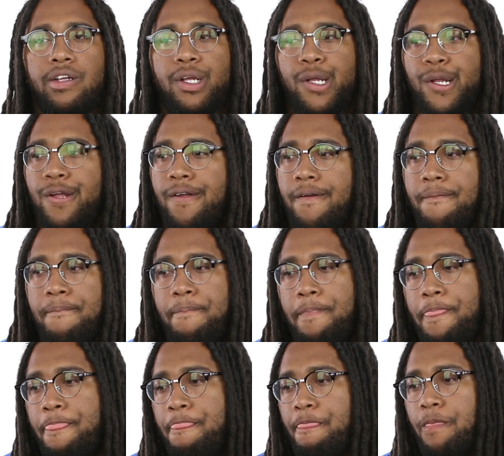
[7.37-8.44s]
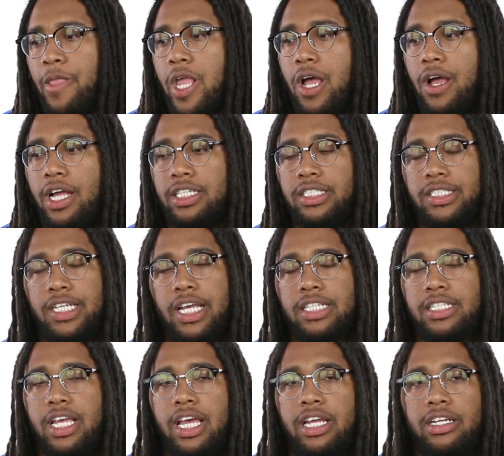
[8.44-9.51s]
Uh, no, I just
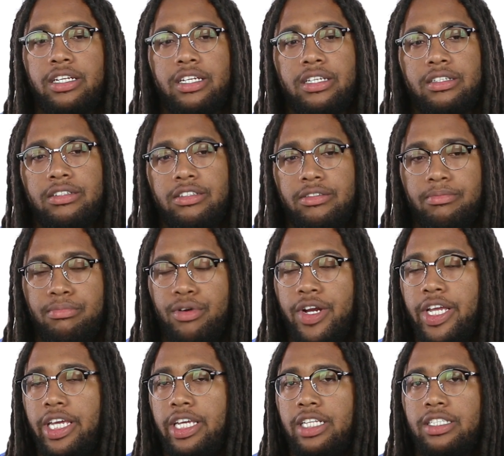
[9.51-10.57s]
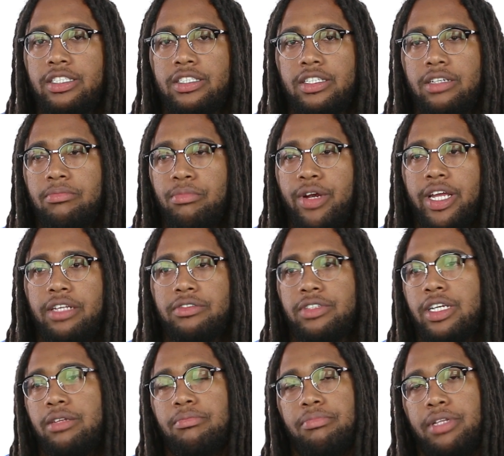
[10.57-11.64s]
got tired of braids, and braids were
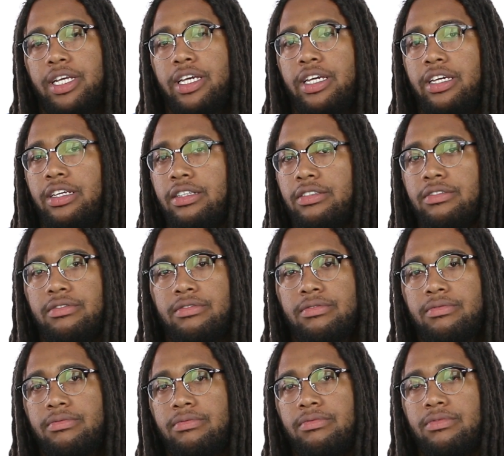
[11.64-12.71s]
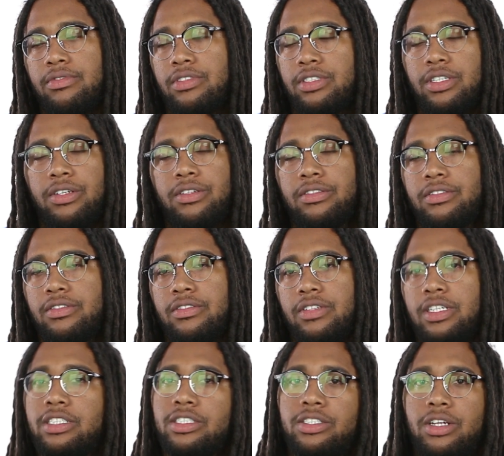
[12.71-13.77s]
getting played. So
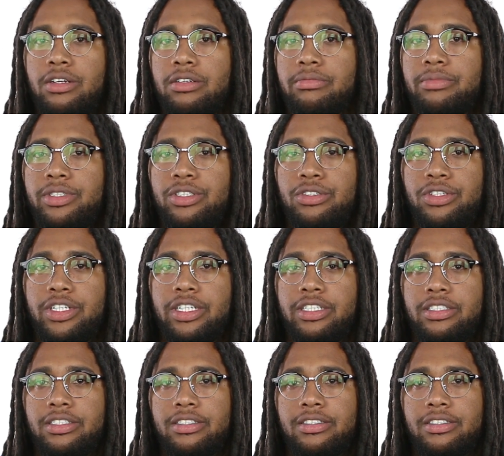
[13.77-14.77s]
I just turned them into dreads.